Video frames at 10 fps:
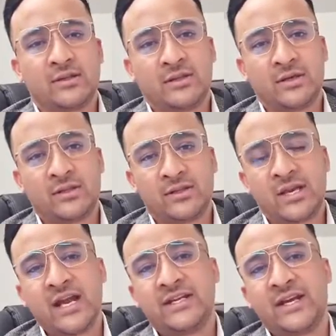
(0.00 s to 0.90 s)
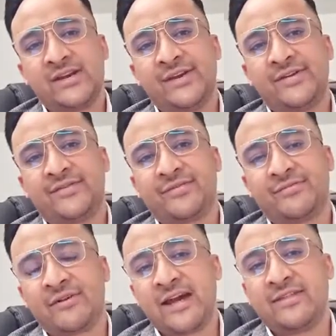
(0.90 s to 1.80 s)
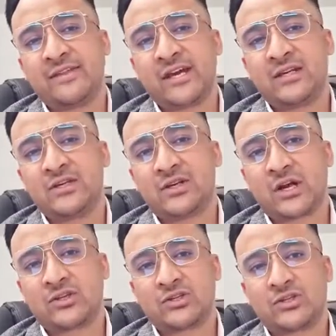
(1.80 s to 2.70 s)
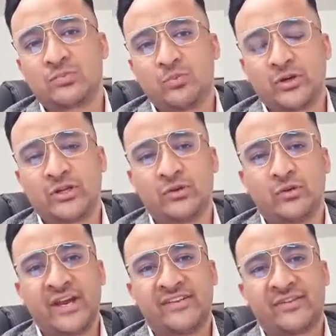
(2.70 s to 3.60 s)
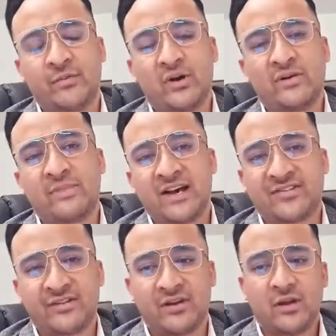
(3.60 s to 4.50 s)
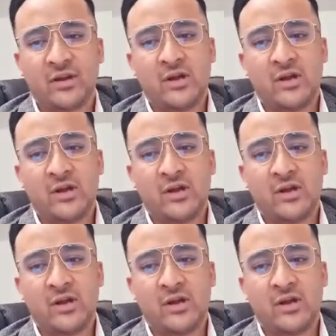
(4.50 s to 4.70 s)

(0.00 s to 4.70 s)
the idea is, rather than like just putting your eggs in one basket